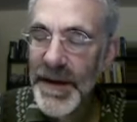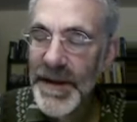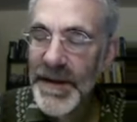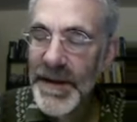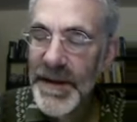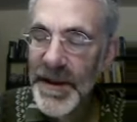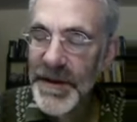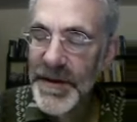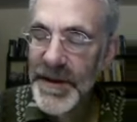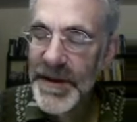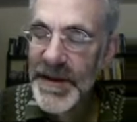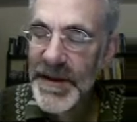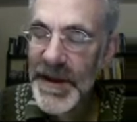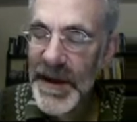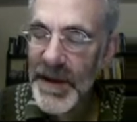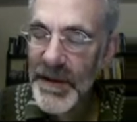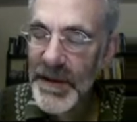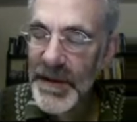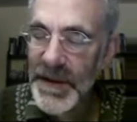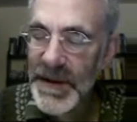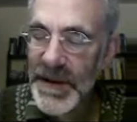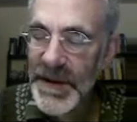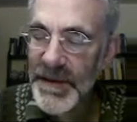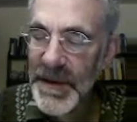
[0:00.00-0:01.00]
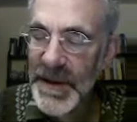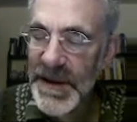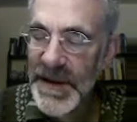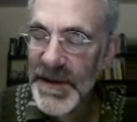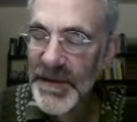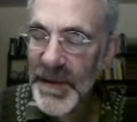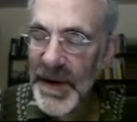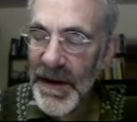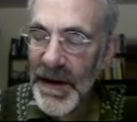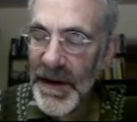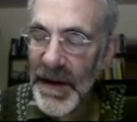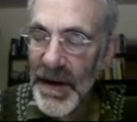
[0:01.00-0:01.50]
such sequence must
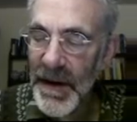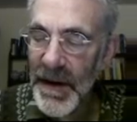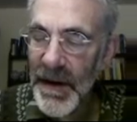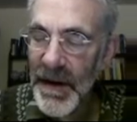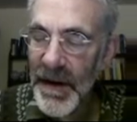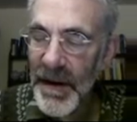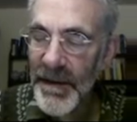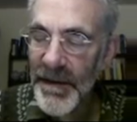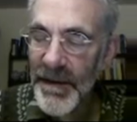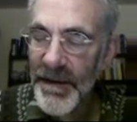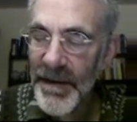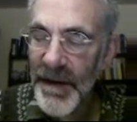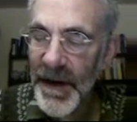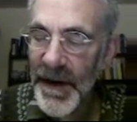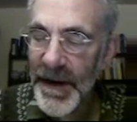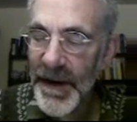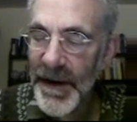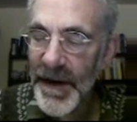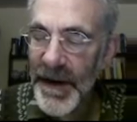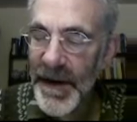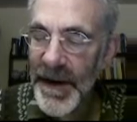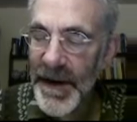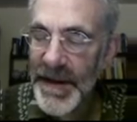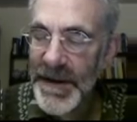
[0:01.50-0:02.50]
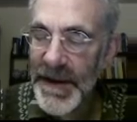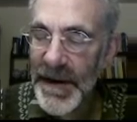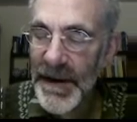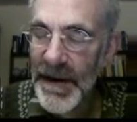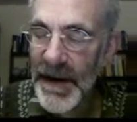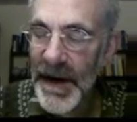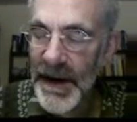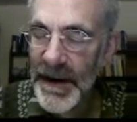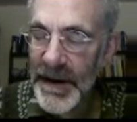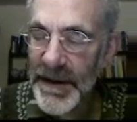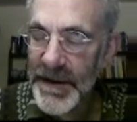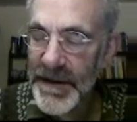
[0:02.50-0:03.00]
be finite in
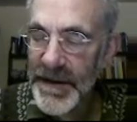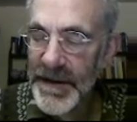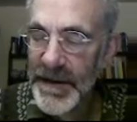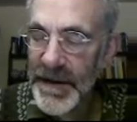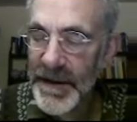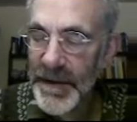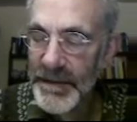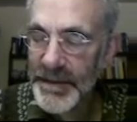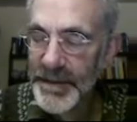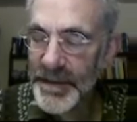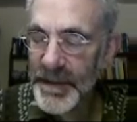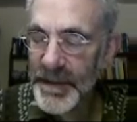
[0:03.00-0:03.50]
length.